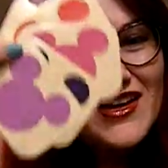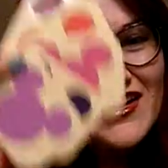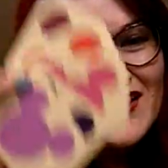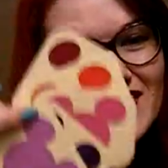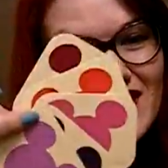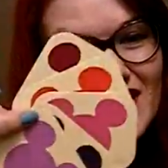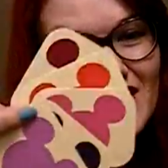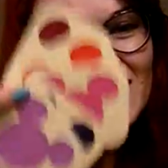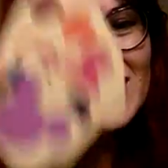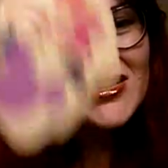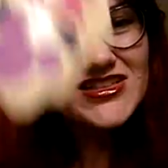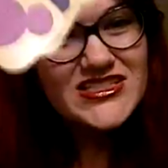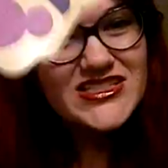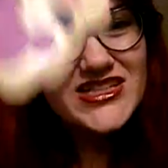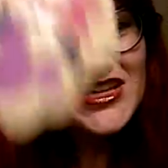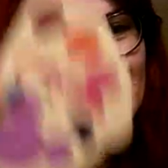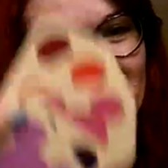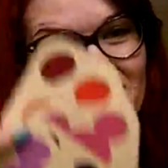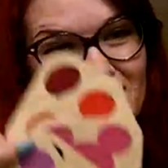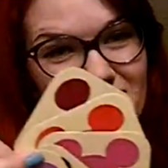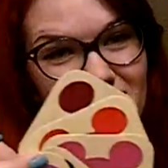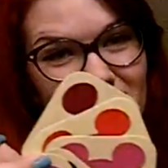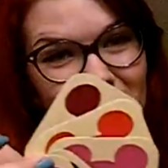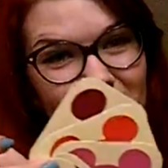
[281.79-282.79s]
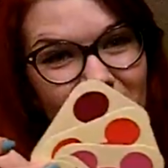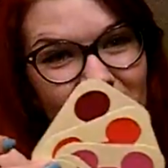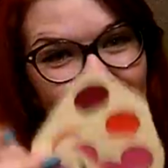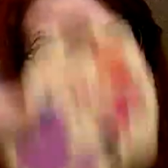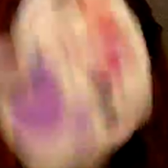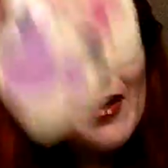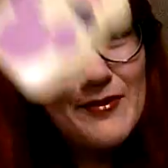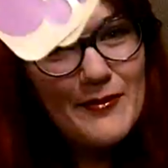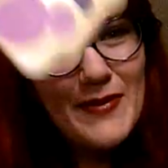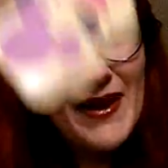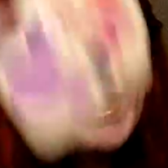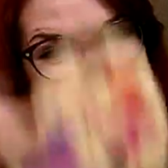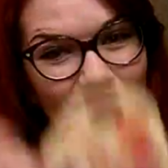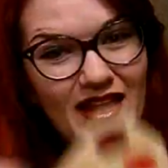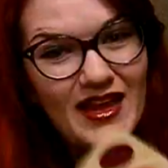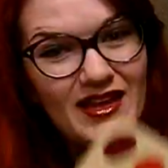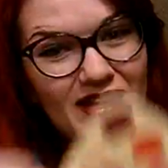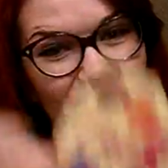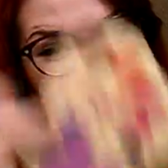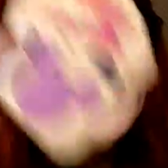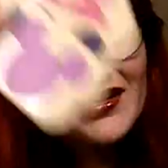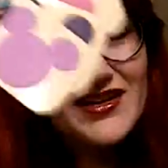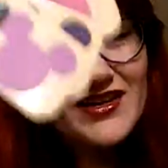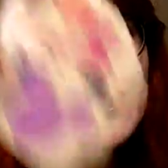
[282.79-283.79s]
They are Disney
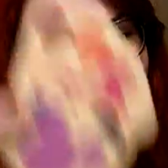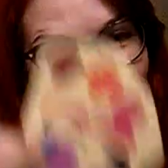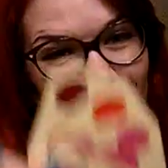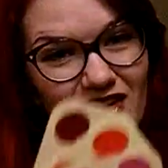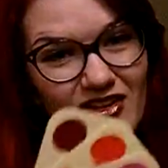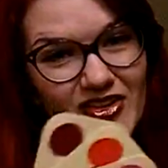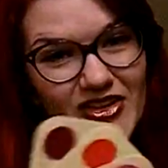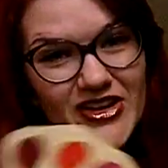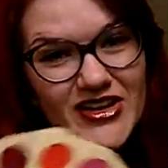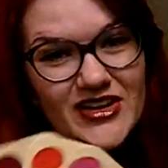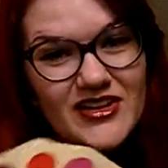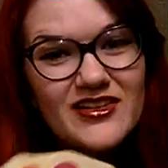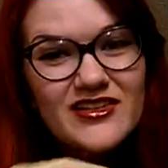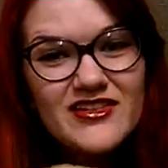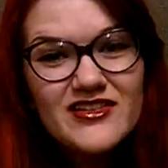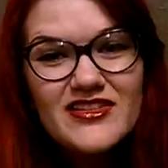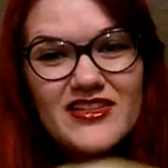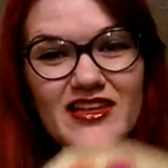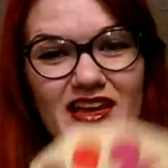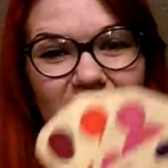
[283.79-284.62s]
paint colors,